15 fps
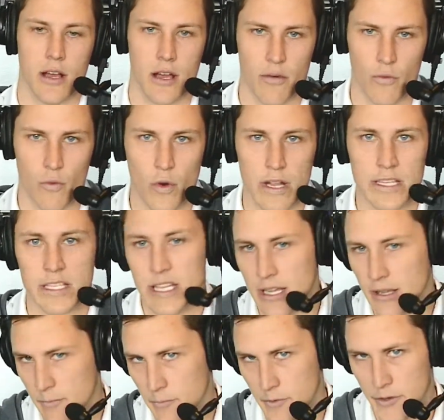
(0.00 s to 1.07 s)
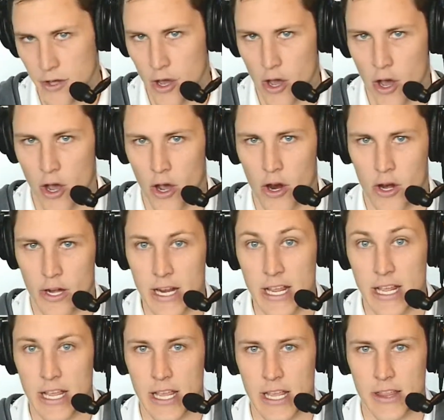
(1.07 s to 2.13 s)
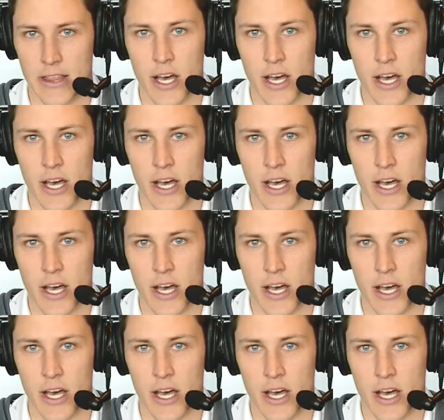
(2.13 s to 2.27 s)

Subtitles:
what teams are in the